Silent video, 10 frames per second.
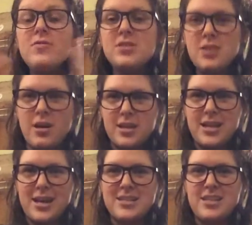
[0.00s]
you've done
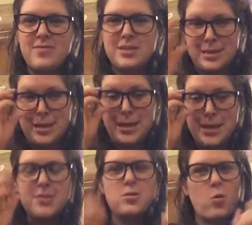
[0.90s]
an
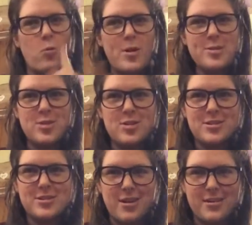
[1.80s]
activity, it's always
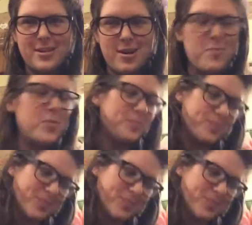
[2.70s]
good to tidy up.